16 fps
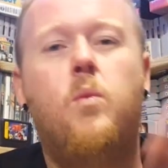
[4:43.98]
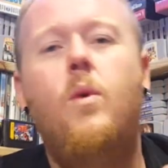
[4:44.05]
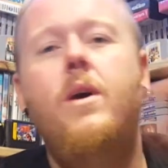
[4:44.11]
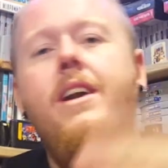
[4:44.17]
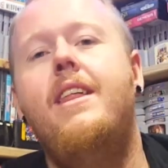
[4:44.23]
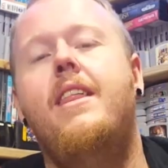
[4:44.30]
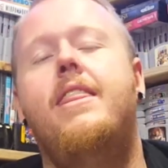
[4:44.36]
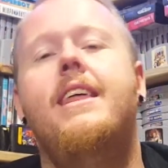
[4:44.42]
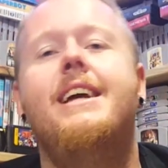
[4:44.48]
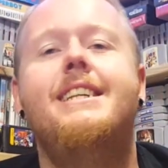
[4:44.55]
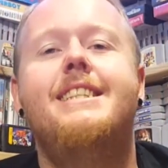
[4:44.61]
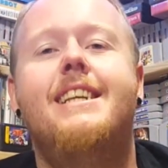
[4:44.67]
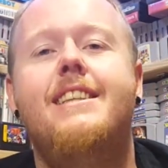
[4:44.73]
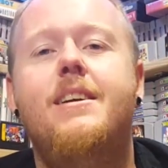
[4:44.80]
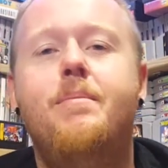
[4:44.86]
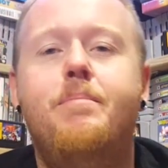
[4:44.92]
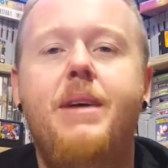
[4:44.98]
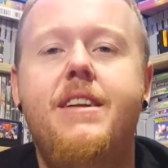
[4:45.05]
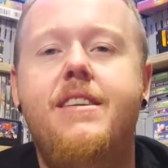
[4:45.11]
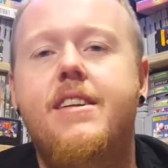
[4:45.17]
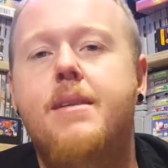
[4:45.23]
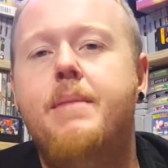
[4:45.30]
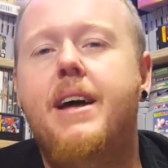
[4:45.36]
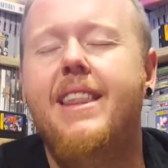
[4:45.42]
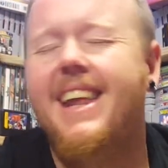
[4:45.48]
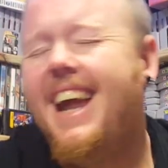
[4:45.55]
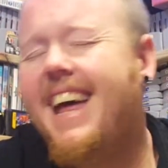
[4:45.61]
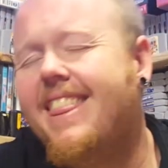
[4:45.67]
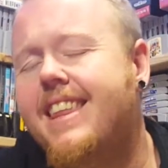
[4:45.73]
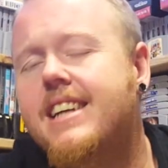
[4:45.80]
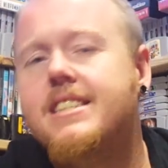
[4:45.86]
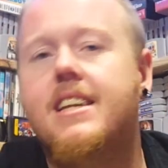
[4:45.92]
One of the things that they're bitching about that
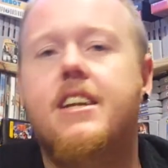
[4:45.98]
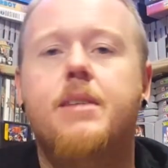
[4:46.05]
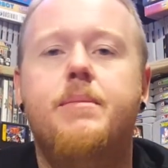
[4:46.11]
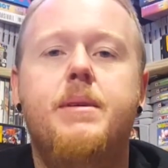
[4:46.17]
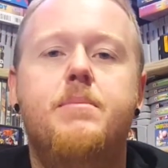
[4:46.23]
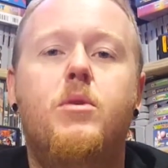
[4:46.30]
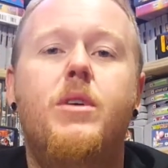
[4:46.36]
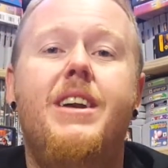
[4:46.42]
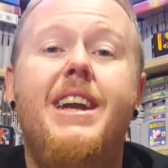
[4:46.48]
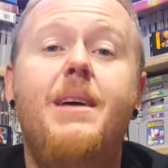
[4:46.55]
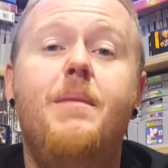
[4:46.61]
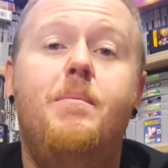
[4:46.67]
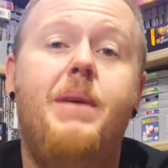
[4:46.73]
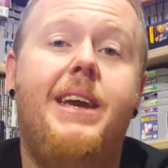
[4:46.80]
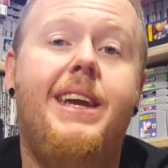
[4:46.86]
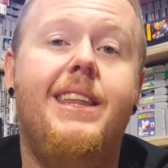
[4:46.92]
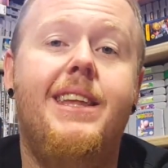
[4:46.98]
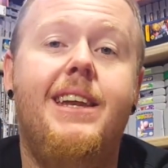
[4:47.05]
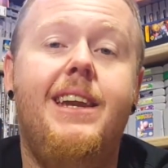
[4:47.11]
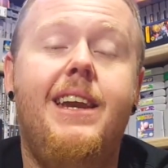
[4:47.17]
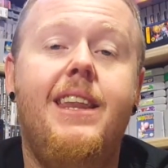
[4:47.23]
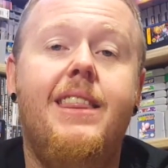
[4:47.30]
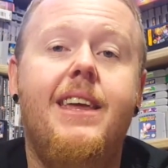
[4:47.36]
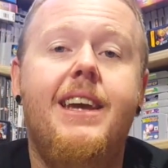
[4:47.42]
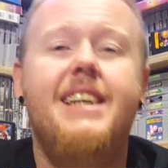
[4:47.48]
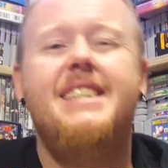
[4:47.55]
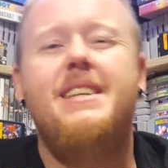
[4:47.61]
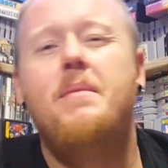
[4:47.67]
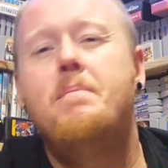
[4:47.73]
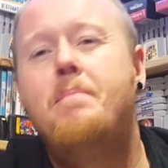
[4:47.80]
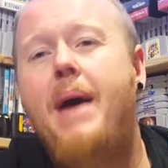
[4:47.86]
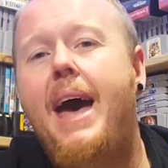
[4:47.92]
I think is a little bit more nitpicky than anything is
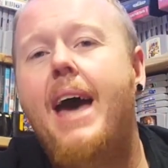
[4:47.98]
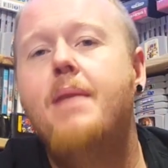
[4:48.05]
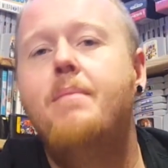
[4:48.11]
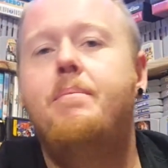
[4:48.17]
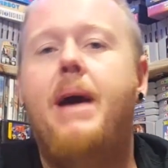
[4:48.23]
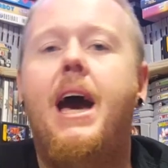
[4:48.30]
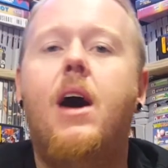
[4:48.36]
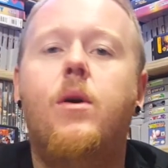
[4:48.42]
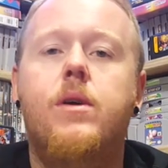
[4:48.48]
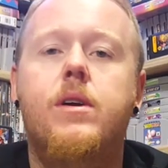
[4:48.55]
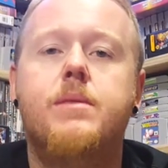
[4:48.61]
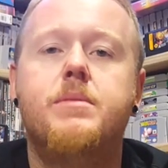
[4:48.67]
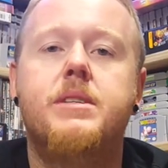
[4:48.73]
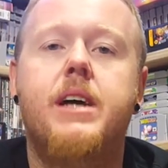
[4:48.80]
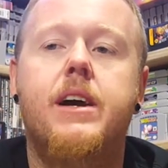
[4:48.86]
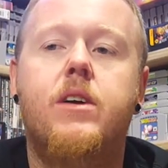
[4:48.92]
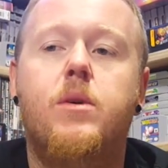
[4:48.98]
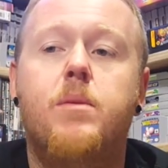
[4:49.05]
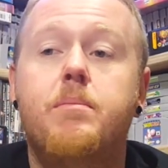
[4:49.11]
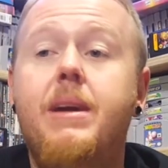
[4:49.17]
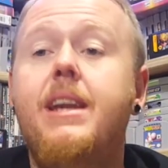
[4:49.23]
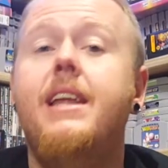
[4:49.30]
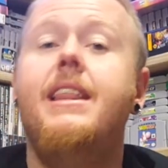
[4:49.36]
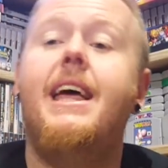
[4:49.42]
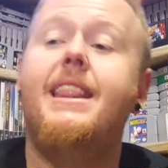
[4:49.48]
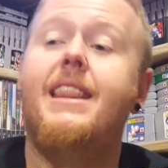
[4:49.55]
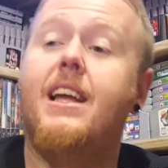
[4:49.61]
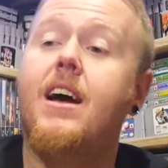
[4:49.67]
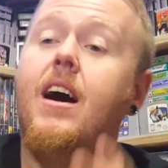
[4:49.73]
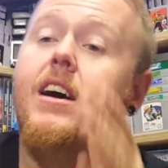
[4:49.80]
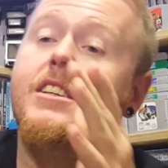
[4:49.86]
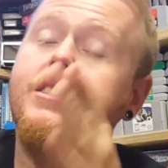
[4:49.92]
a bad power-up cycle, meaning that the
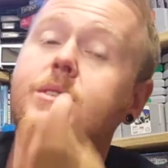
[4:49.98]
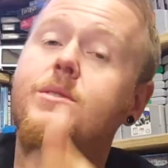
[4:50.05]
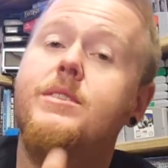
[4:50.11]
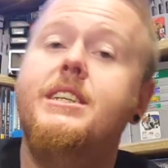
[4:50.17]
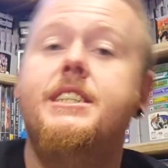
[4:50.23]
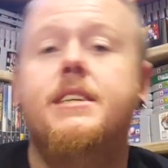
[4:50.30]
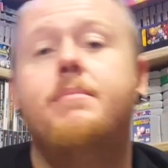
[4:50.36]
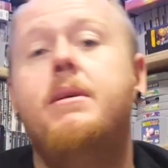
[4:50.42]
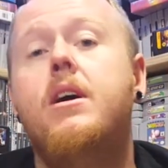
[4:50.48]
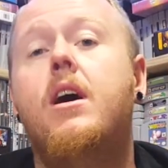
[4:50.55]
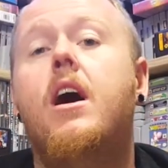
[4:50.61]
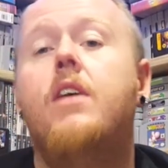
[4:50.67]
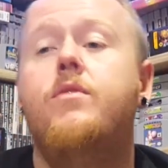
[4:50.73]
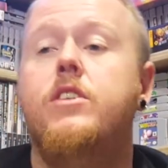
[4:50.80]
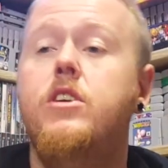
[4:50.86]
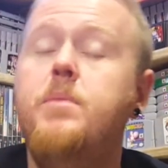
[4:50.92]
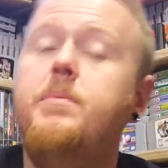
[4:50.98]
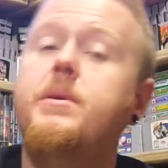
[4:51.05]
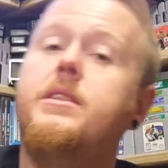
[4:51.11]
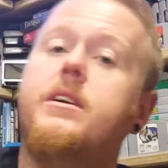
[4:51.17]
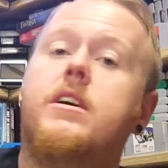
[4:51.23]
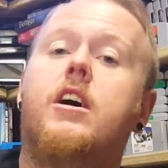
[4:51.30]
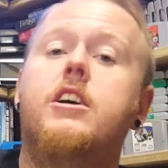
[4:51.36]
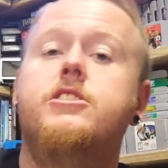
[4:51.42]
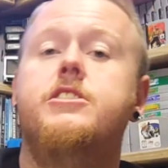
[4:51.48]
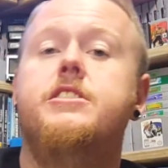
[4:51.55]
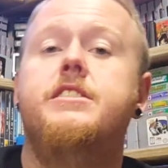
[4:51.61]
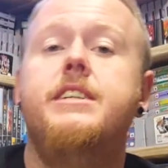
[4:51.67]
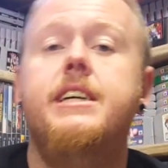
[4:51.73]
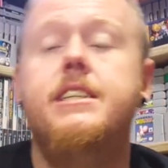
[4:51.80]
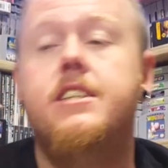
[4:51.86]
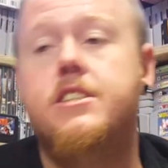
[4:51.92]
console needs to be off when you put the
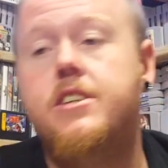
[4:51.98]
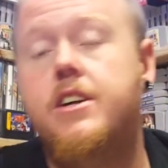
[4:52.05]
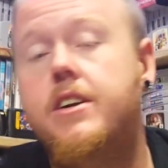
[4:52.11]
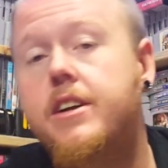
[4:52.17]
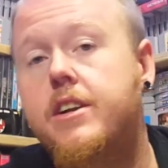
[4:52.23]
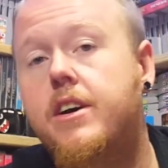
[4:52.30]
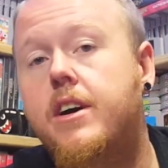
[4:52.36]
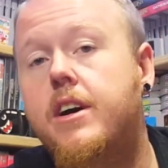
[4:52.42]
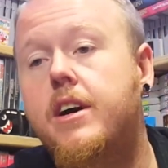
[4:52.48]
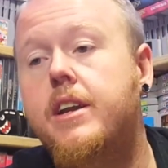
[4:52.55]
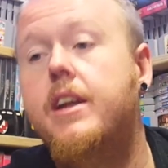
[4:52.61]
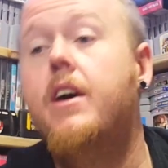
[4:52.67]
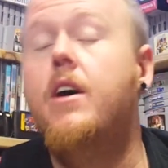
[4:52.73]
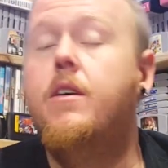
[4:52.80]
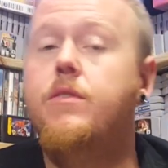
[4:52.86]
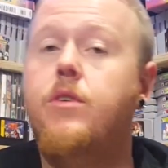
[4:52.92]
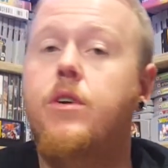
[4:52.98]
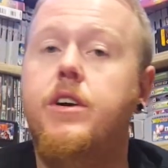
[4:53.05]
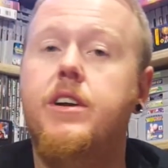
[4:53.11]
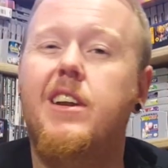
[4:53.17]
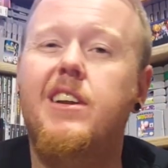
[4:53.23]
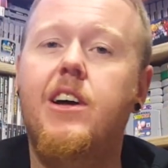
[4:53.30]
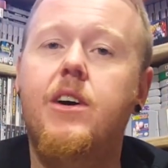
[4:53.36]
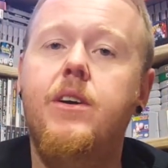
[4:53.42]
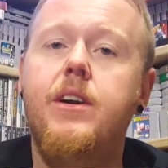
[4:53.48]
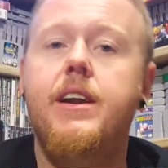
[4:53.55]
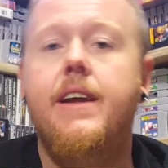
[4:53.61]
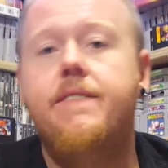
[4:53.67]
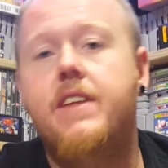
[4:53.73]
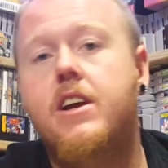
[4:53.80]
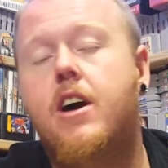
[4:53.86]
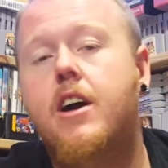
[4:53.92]
cartridge in to turn it on for it to load, and
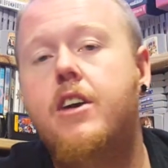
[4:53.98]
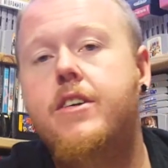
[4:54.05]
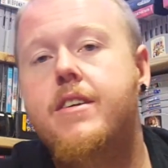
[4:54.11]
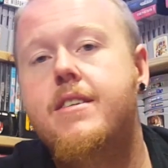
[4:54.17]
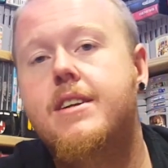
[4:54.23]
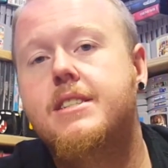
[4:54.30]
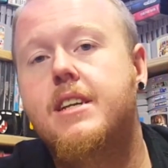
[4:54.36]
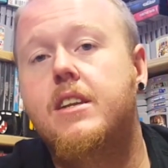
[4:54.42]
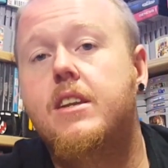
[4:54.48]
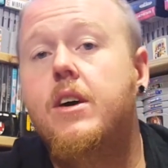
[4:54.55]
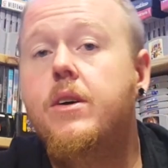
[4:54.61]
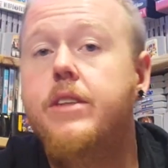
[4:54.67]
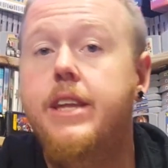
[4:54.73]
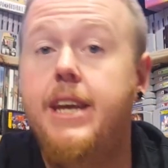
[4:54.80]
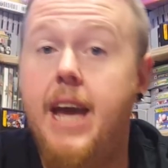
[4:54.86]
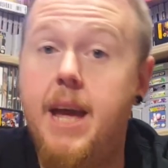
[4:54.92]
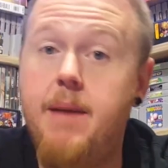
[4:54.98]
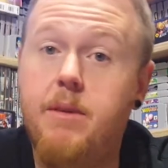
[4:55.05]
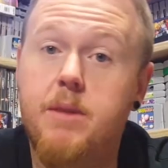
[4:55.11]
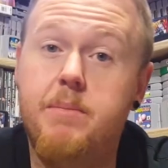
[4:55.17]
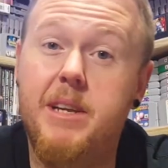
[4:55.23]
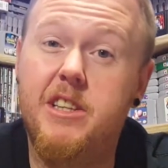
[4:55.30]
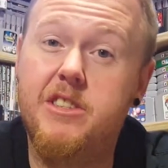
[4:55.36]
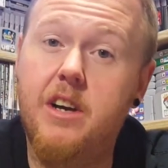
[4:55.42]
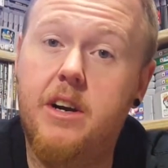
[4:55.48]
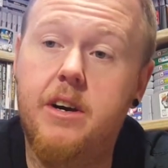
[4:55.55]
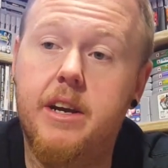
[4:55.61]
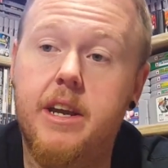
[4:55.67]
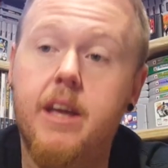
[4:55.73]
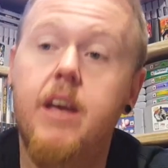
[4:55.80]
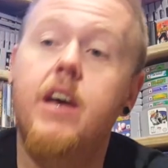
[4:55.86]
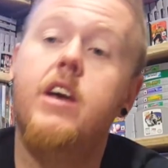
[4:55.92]
if the cartridge doesn't load, the game could be
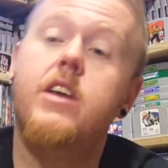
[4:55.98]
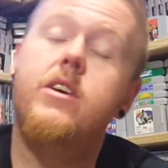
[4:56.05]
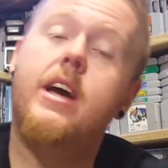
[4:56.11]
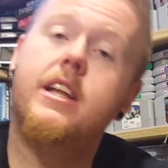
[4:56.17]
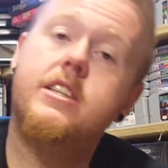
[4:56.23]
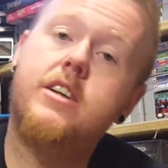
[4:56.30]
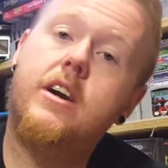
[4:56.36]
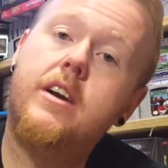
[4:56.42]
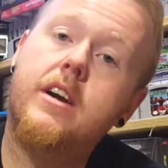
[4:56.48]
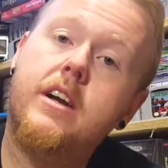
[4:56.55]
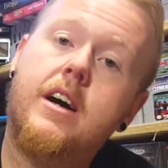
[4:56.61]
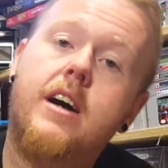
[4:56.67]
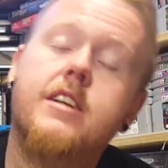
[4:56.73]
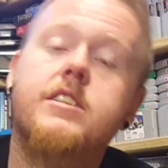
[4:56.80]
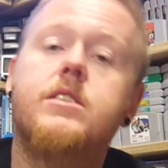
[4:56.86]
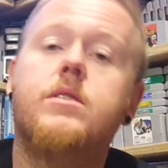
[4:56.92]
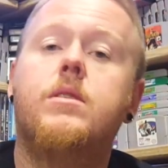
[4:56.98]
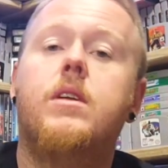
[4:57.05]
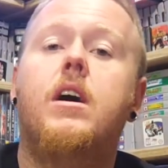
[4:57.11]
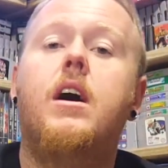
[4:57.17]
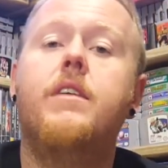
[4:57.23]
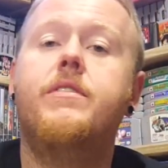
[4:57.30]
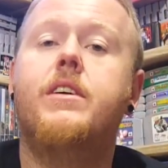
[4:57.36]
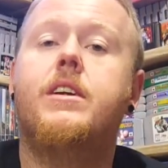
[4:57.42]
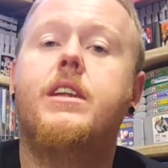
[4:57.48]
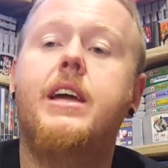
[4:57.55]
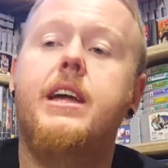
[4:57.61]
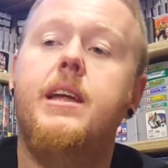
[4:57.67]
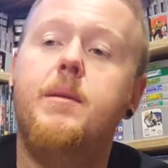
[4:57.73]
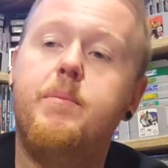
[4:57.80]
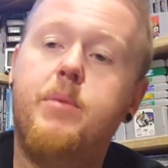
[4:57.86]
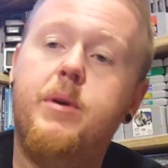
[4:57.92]
dirty. You got to turn the console off,
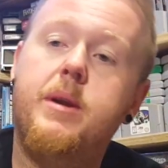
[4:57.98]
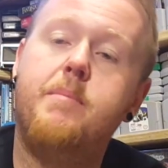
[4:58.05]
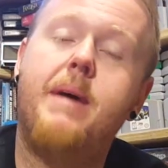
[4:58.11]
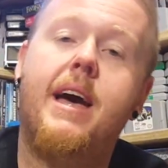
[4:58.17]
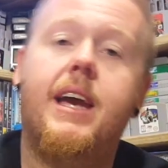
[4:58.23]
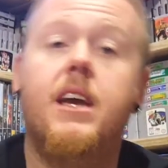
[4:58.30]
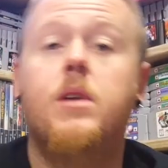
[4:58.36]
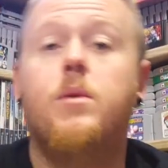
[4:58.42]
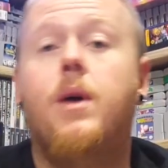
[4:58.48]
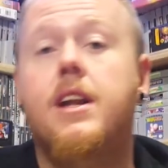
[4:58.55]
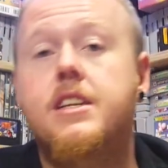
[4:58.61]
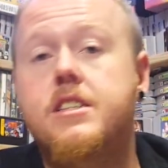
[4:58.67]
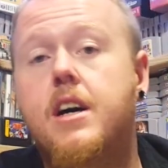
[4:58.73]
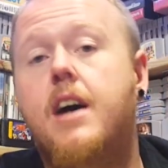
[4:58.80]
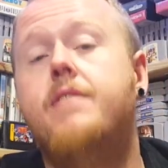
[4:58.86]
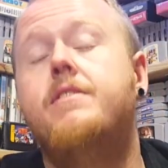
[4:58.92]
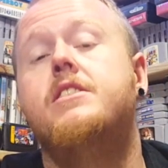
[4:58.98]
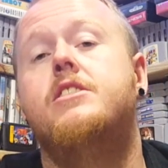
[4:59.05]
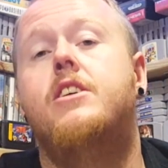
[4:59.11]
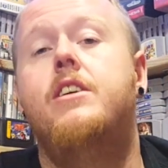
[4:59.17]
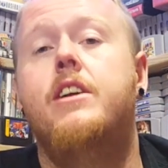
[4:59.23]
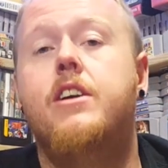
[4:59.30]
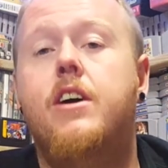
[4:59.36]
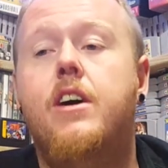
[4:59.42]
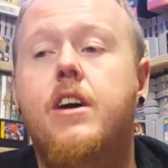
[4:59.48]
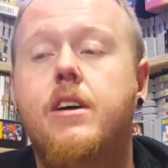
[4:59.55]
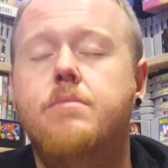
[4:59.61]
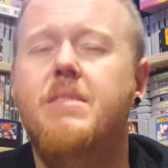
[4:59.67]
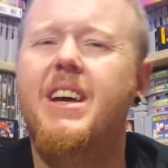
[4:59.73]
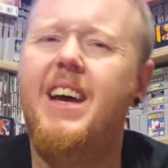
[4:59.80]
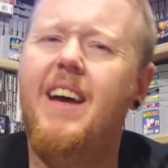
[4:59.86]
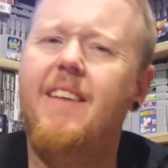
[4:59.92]
clean it, put it back in while it's off, and turn it on.